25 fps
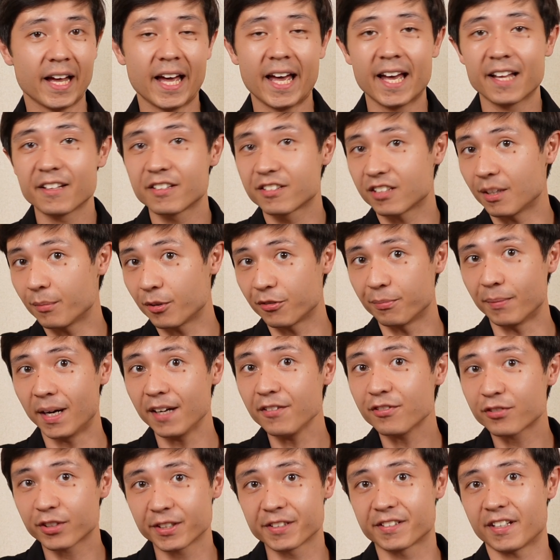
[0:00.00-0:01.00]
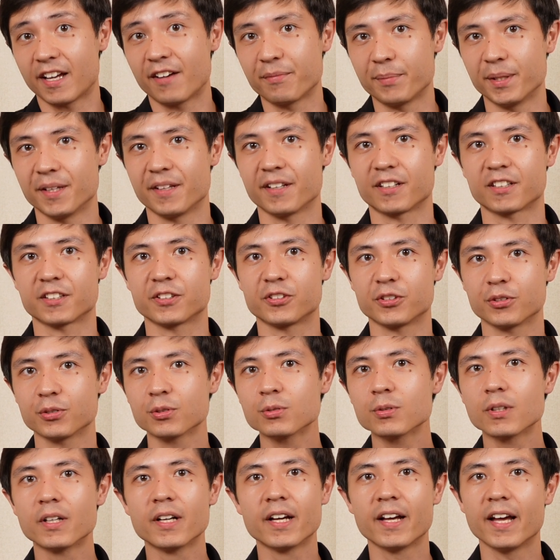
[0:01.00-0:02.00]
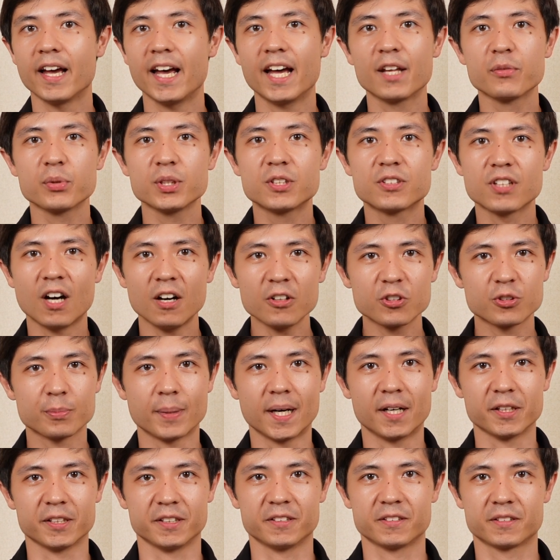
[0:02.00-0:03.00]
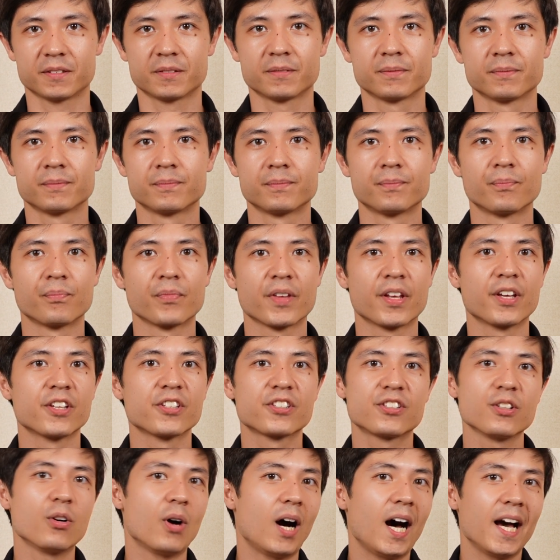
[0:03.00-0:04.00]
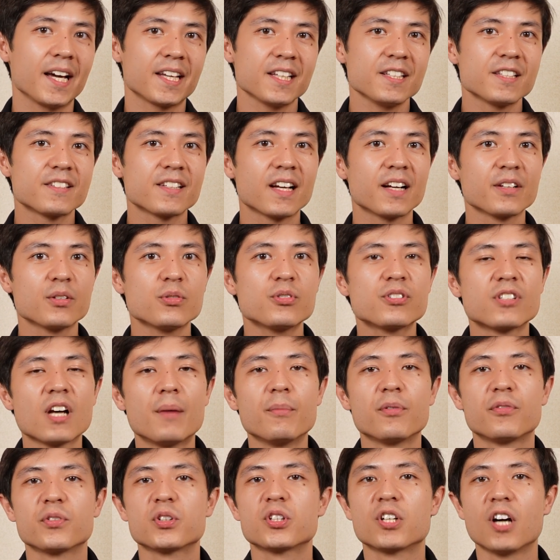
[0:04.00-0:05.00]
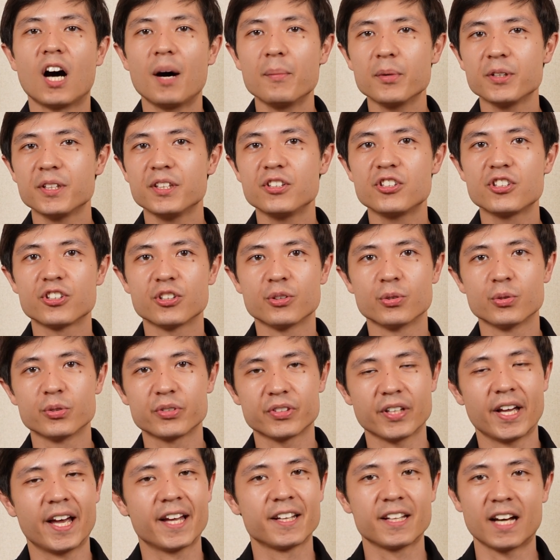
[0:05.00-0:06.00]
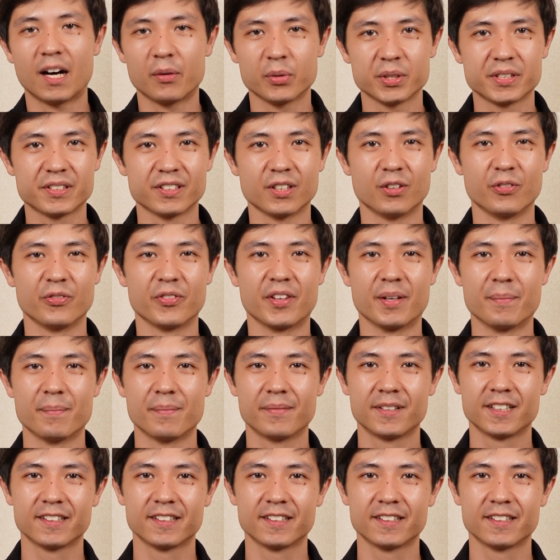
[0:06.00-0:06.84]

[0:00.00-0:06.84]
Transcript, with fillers: and some of my friends have been there too, and we talked about it. So I can tell you some of the common issues and how we solve them.